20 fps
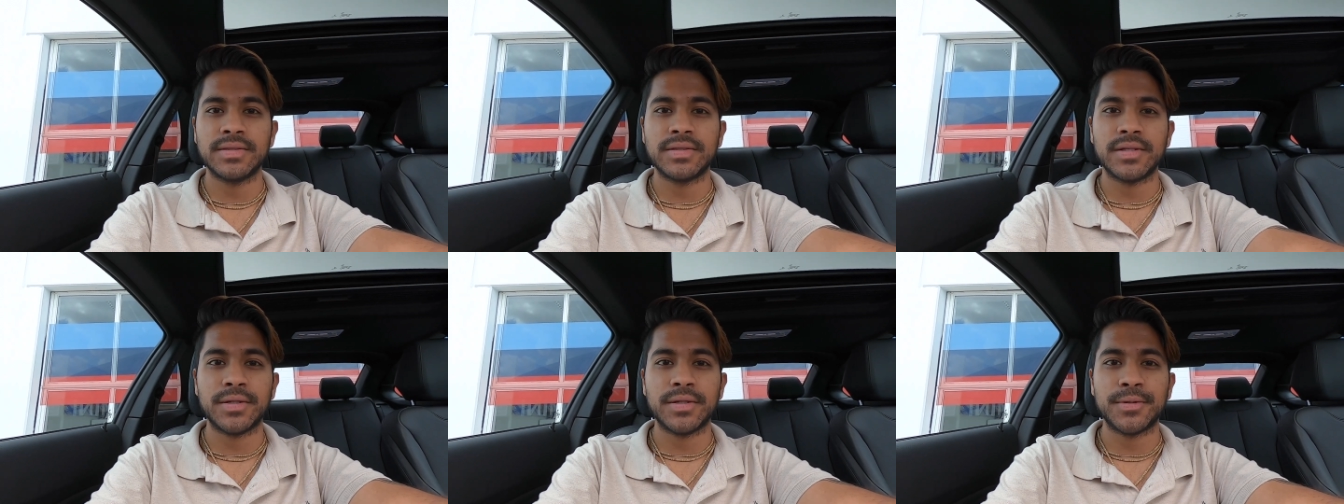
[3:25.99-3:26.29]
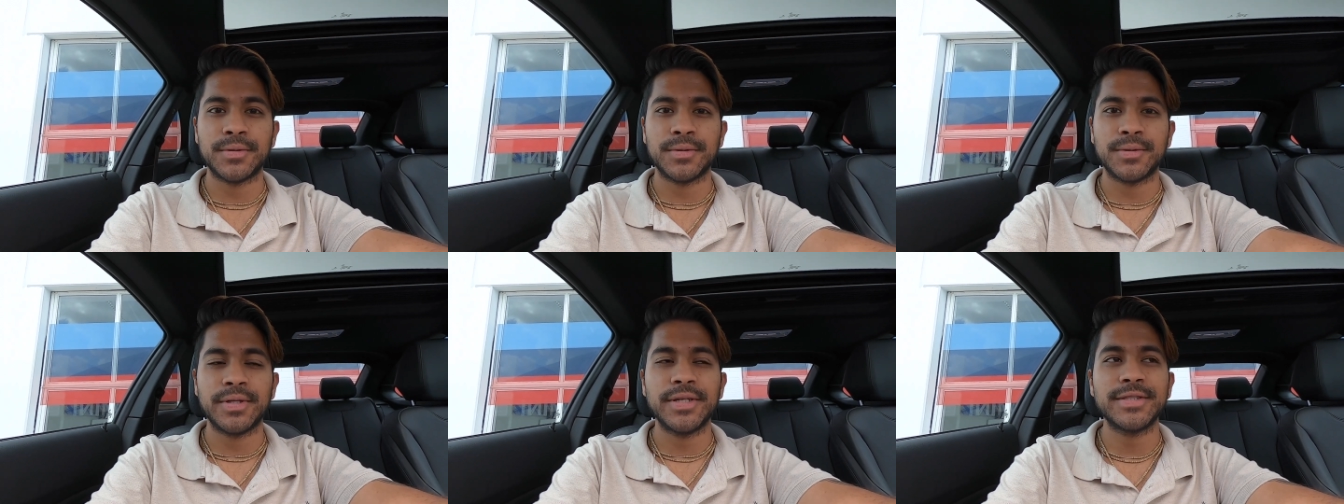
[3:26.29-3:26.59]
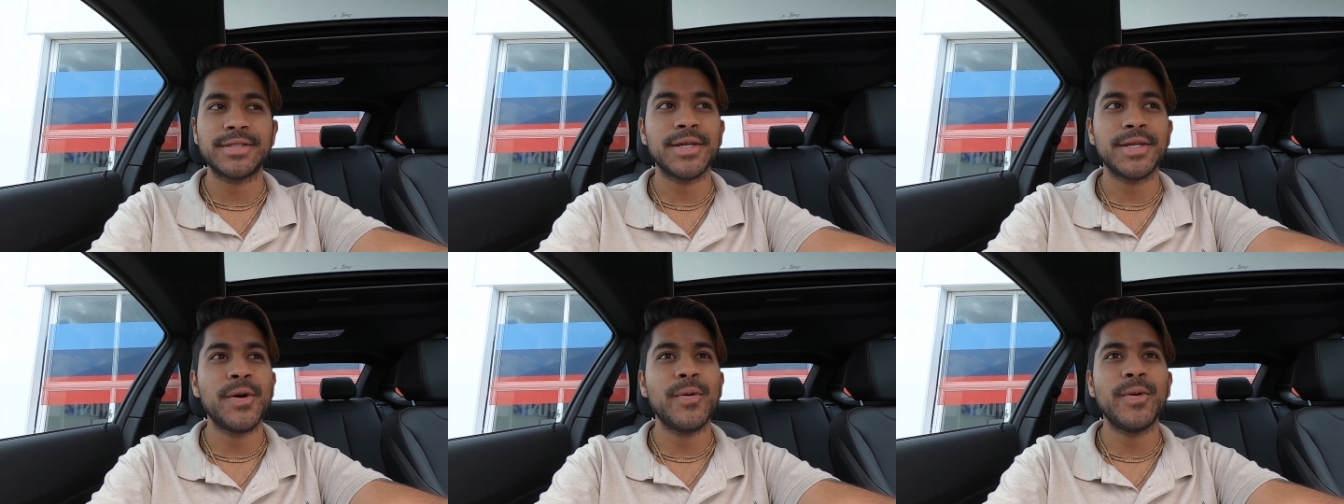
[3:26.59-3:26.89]
So
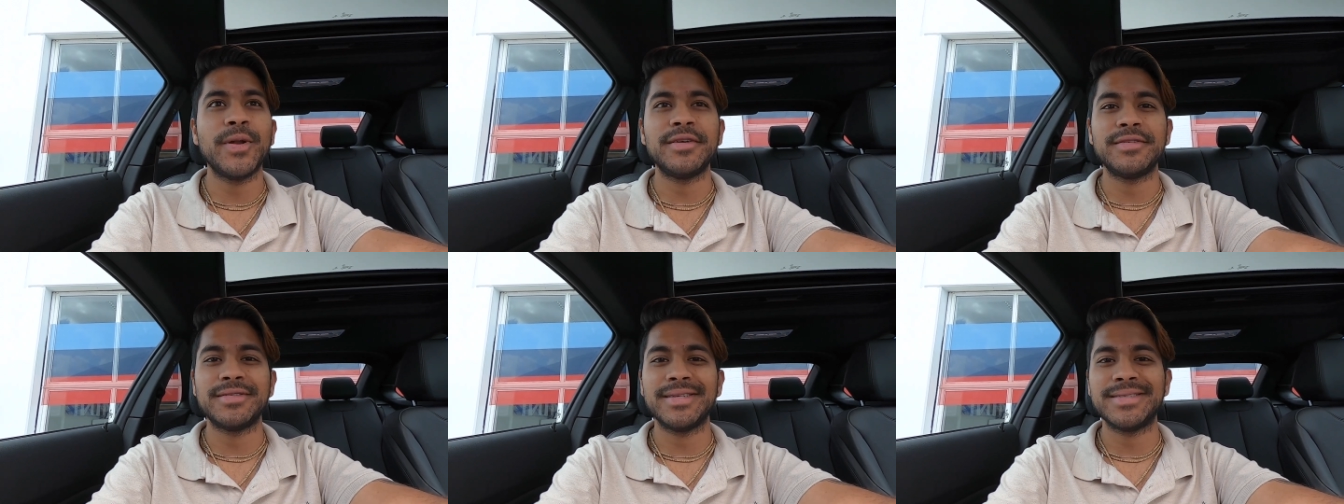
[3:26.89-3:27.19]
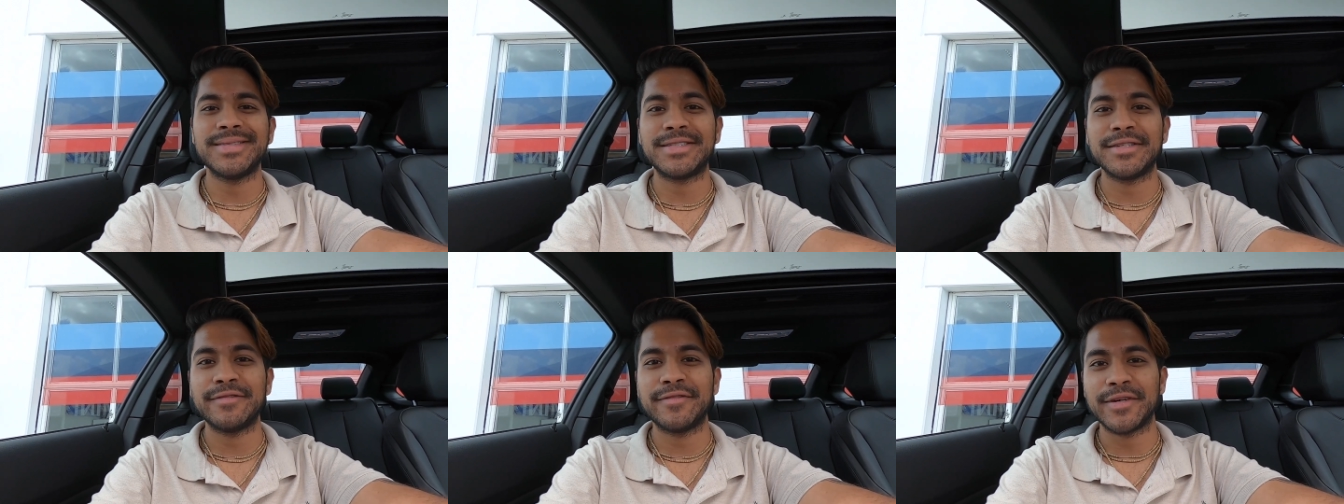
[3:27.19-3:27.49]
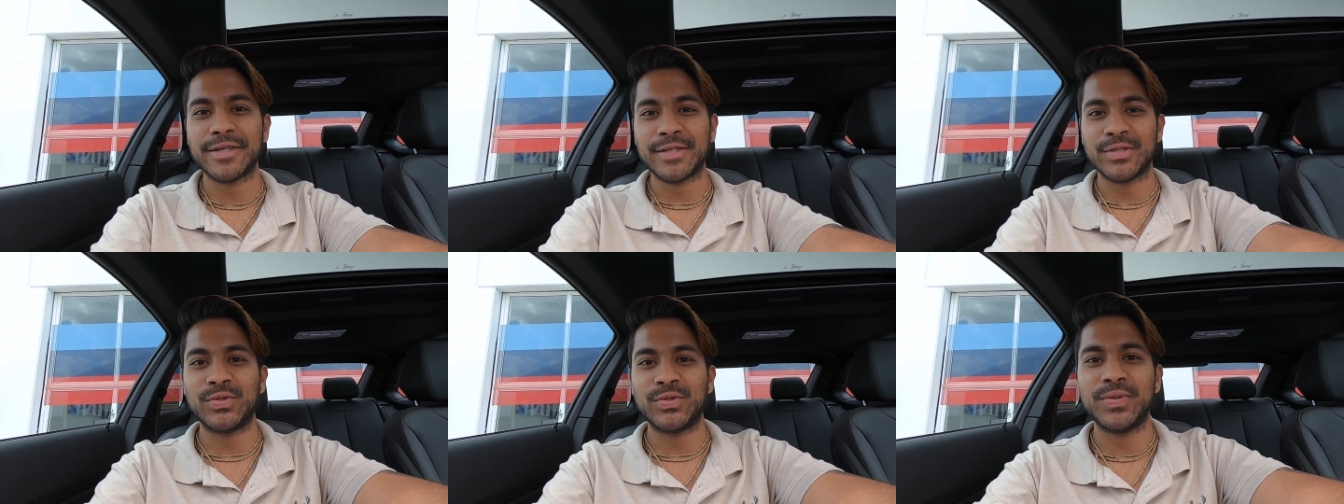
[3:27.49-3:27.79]
let's go in and let's see if
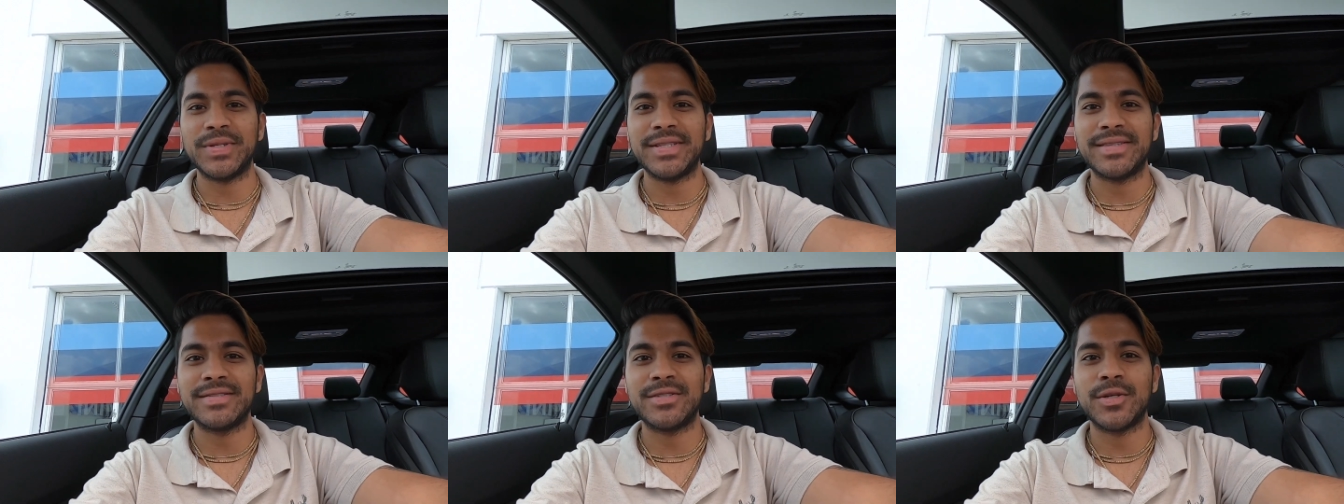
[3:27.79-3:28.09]
I can sweet